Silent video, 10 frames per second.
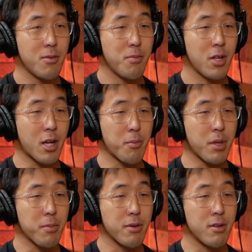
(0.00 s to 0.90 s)
a lot of
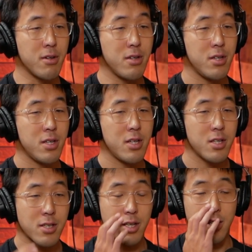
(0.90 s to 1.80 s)
people
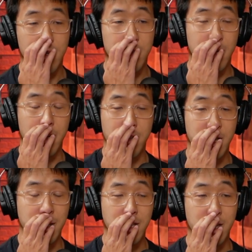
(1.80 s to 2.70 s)
said a lot of
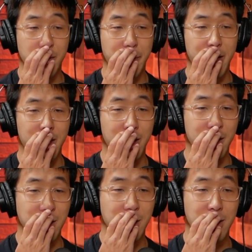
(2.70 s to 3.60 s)
crazy shit back then
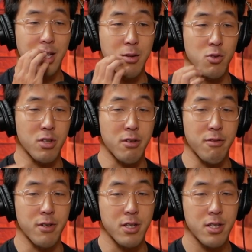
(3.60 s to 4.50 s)
because times were
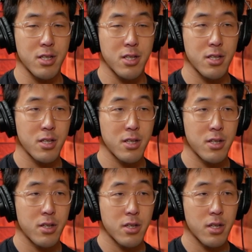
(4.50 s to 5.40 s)
different. Yeah.
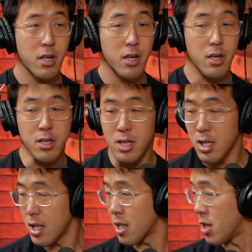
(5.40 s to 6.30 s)
Uh, could I
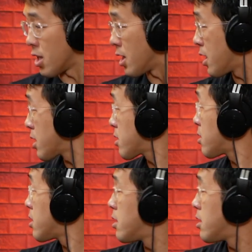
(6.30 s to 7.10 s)
get a Kleenex?